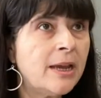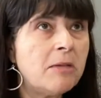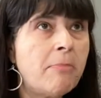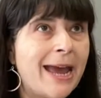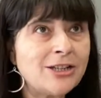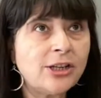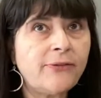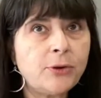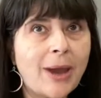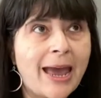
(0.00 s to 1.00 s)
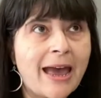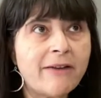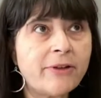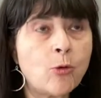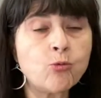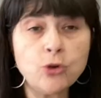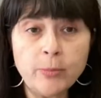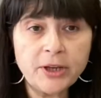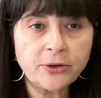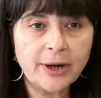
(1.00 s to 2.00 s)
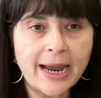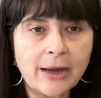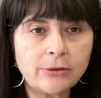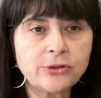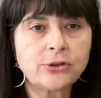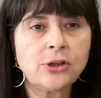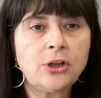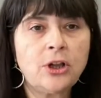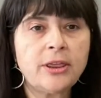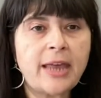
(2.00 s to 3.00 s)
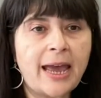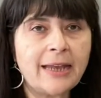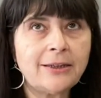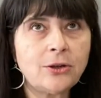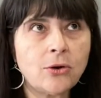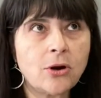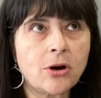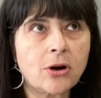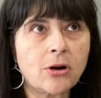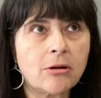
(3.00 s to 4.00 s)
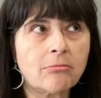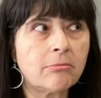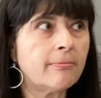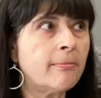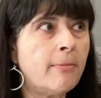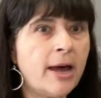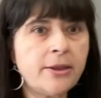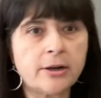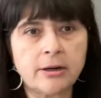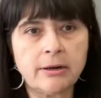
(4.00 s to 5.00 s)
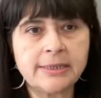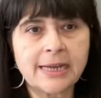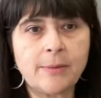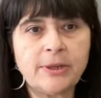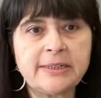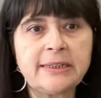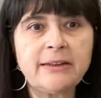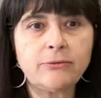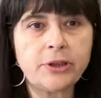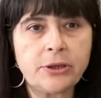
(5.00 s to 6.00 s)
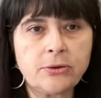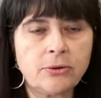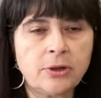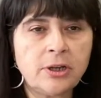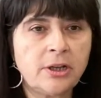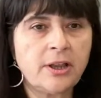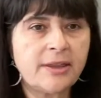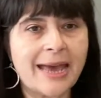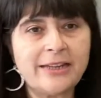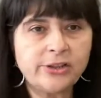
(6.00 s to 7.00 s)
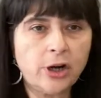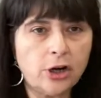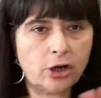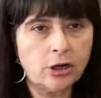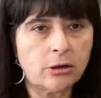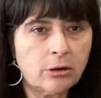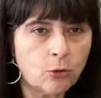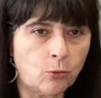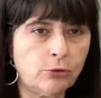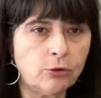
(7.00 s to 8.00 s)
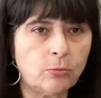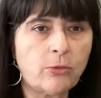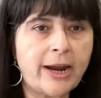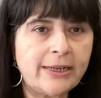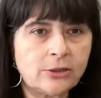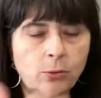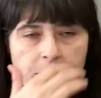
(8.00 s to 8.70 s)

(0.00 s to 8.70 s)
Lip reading: imagine if you have a room in your house that your mother is coming to live with you. That is her room, right? So